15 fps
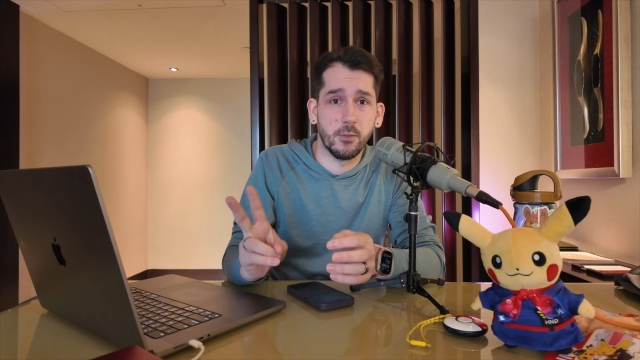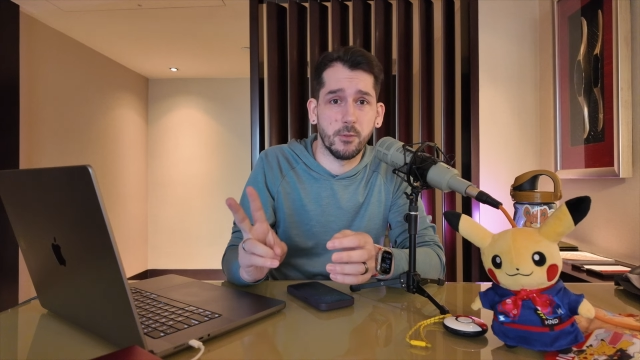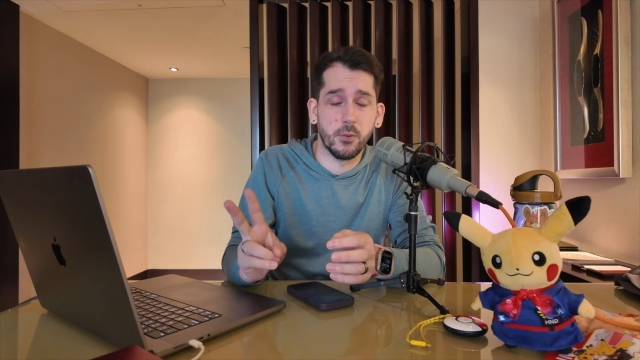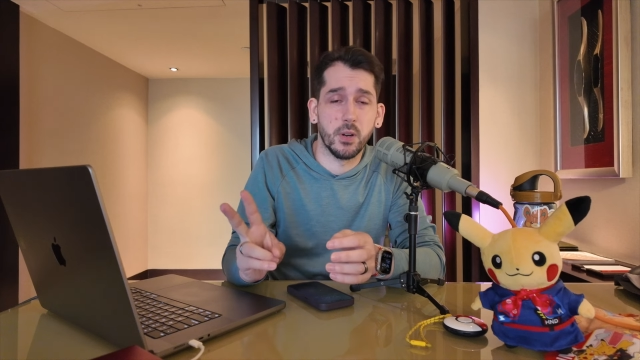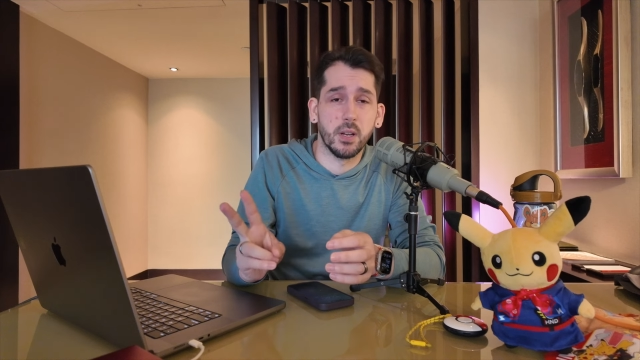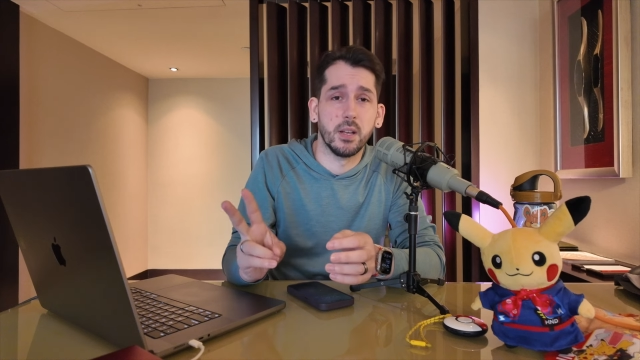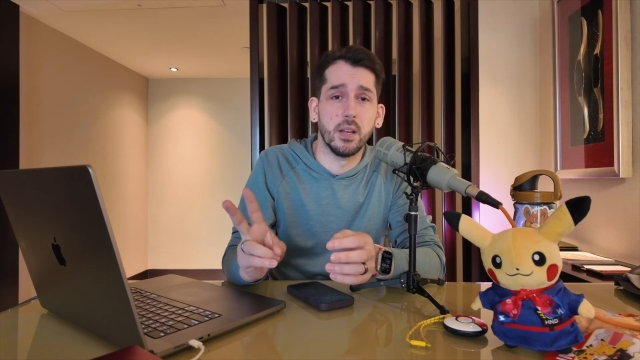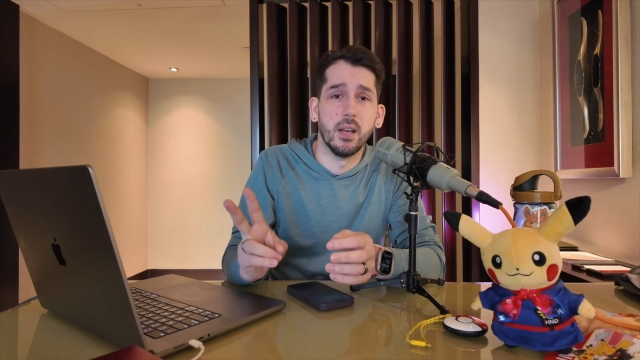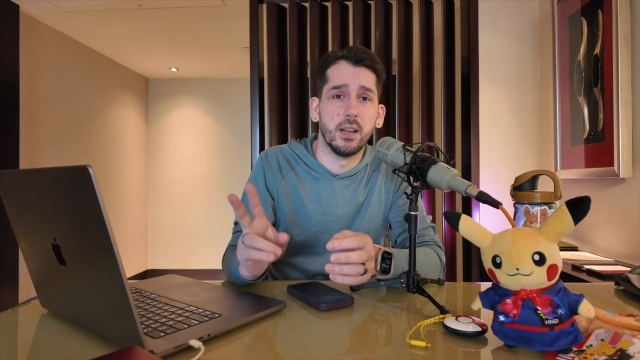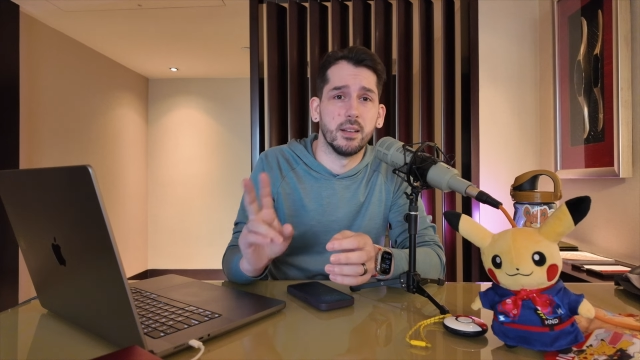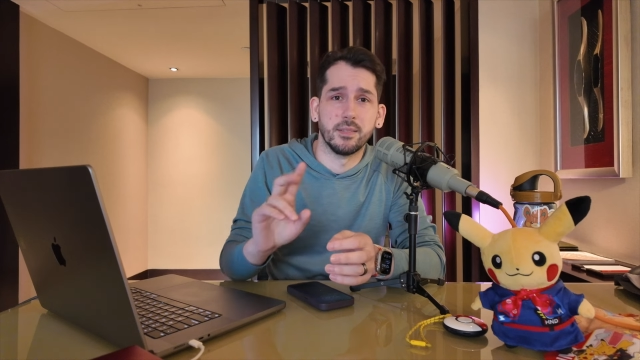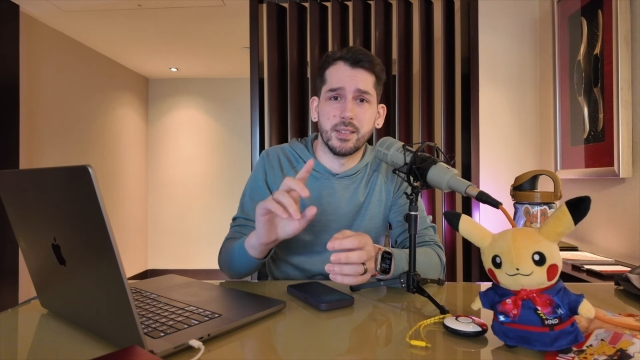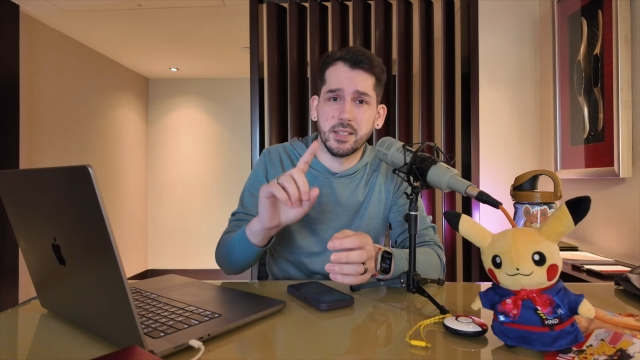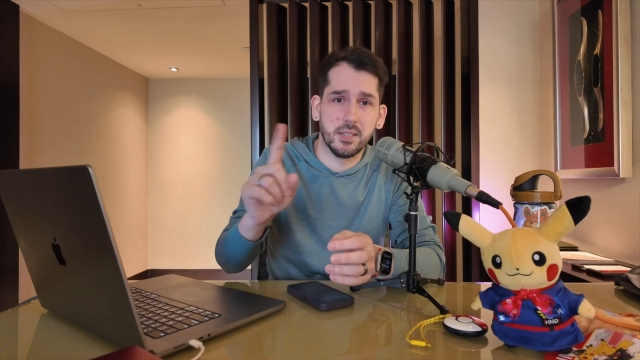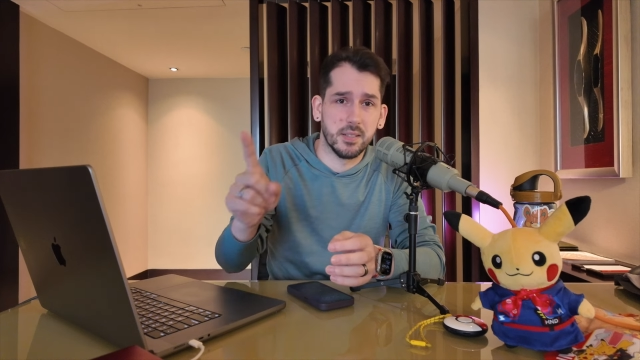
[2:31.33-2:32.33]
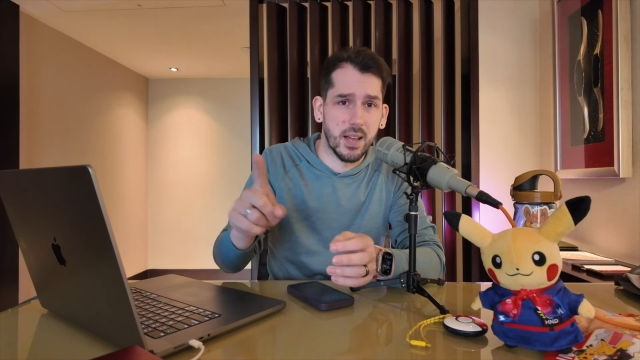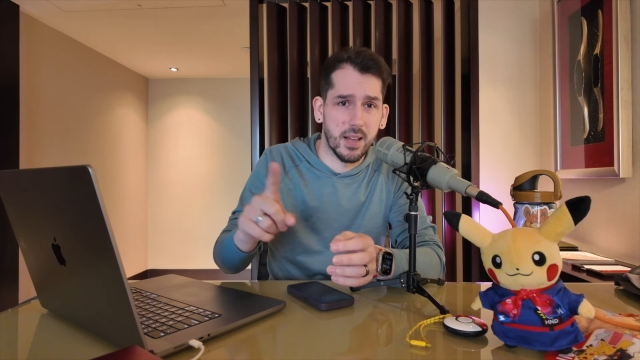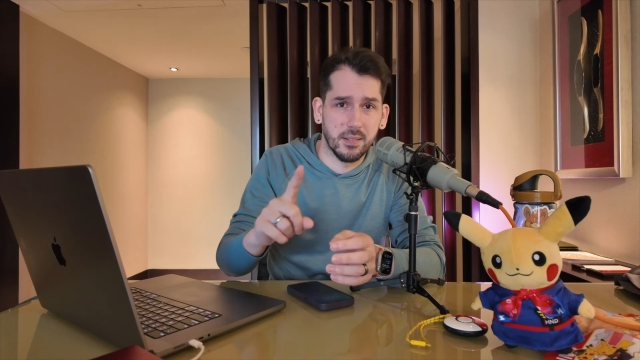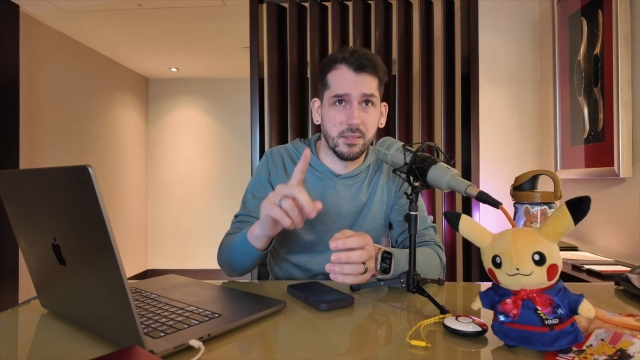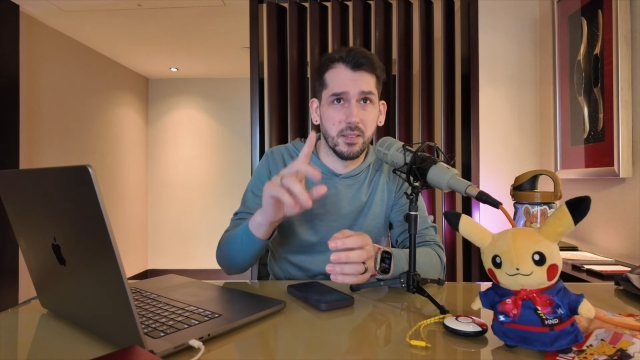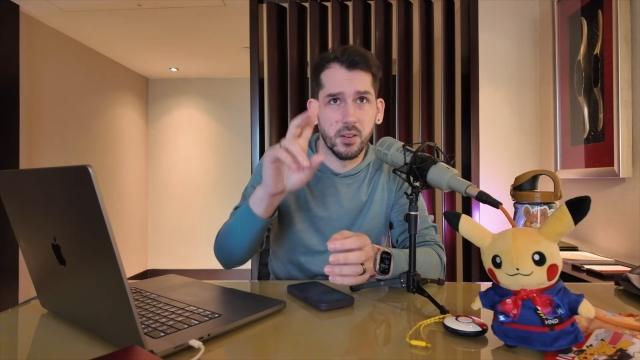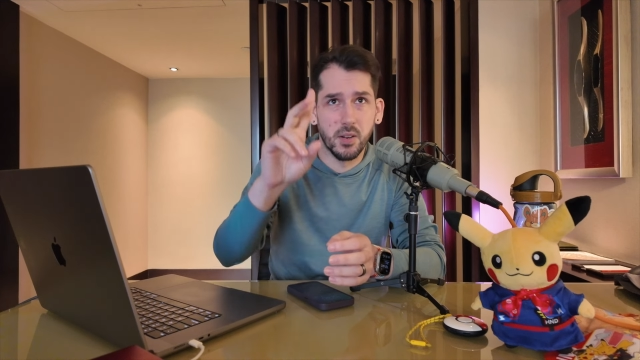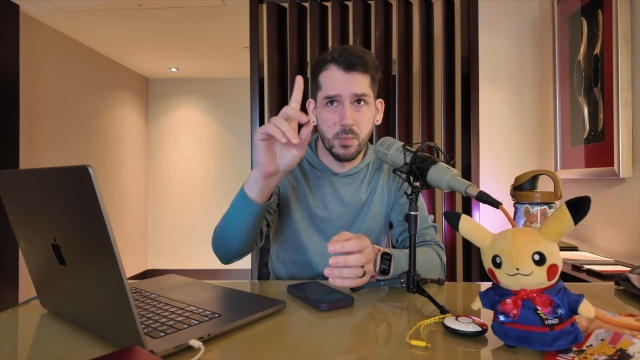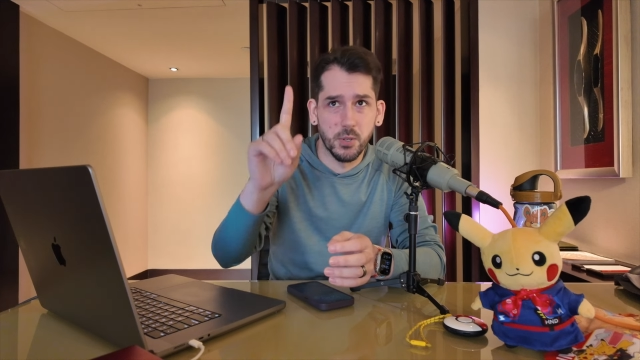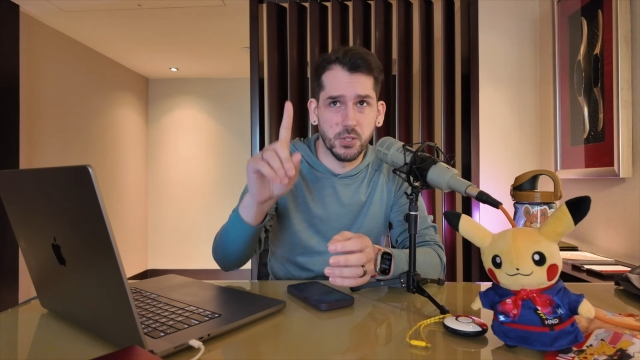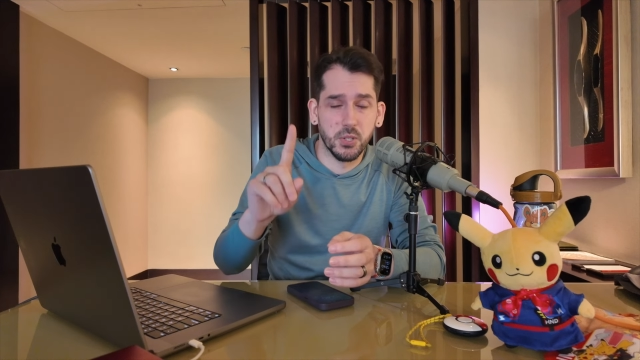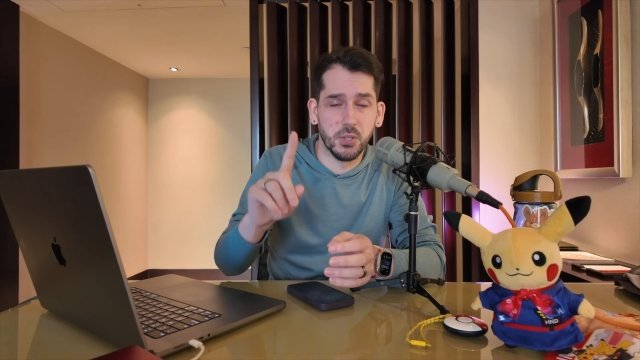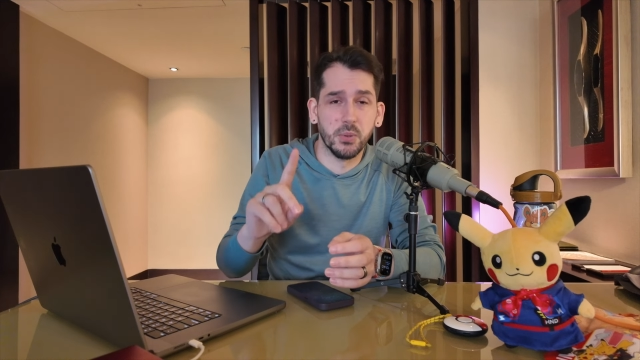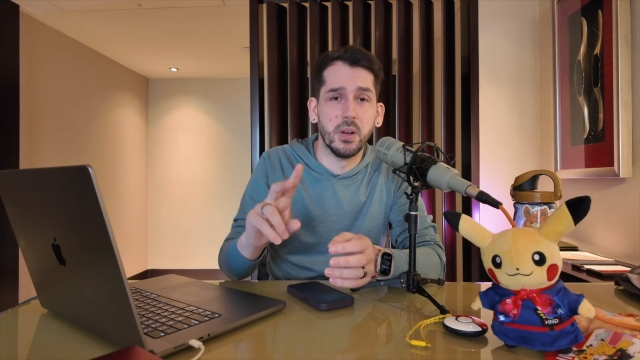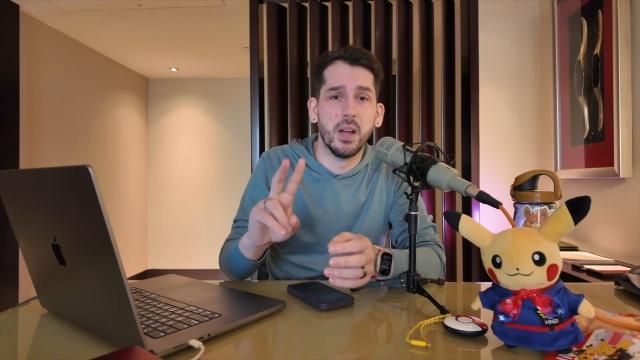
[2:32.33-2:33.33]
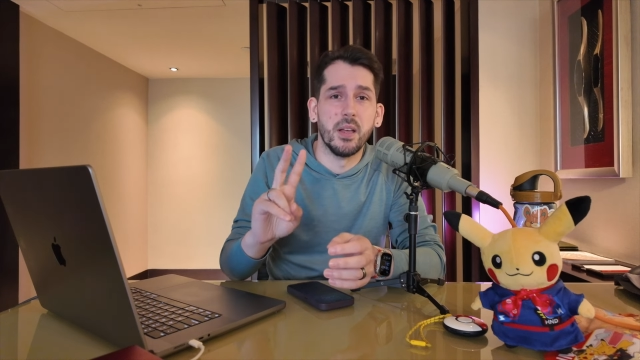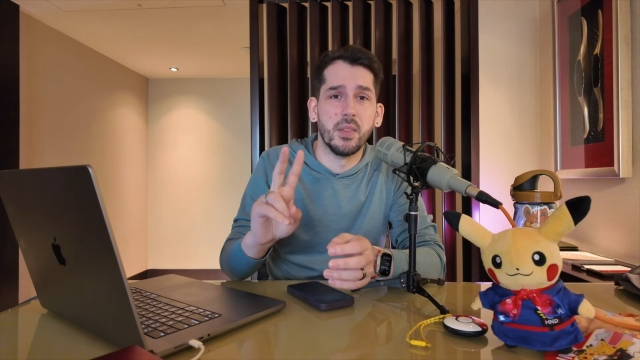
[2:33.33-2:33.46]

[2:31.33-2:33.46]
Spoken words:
free. That's not the number two.